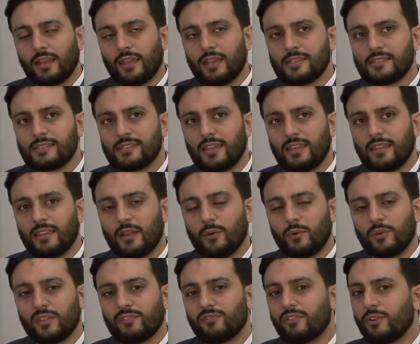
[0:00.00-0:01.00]
And I say that
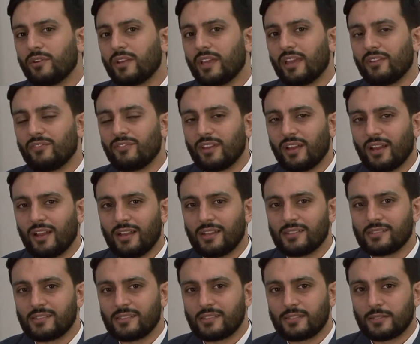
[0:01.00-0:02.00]
with a very heavy
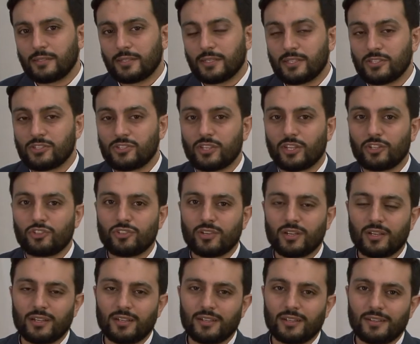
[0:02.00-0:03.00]
heart in such
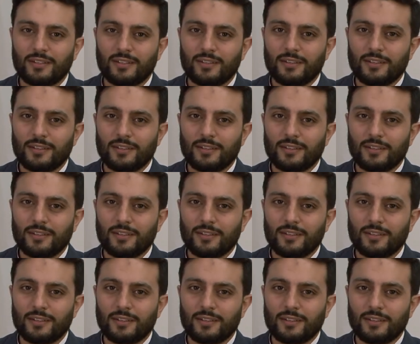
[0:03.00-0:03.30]
a